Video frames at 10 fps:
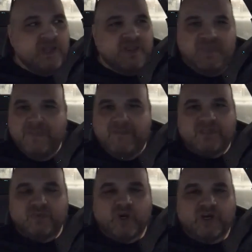The
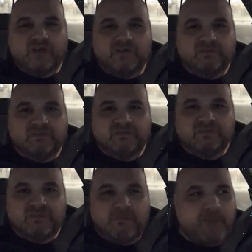best worker,
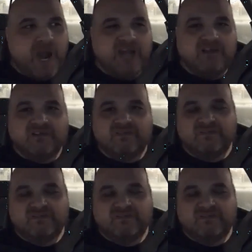by none.